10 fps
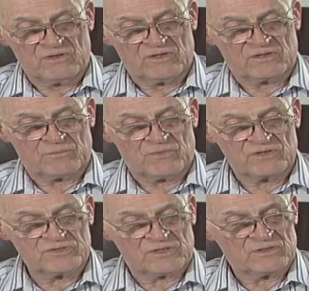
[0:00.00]
that the
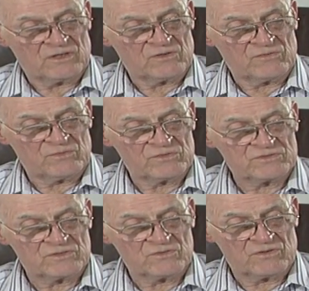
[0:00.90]
project not only was
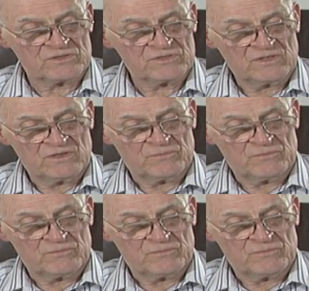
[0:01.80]
endorsed,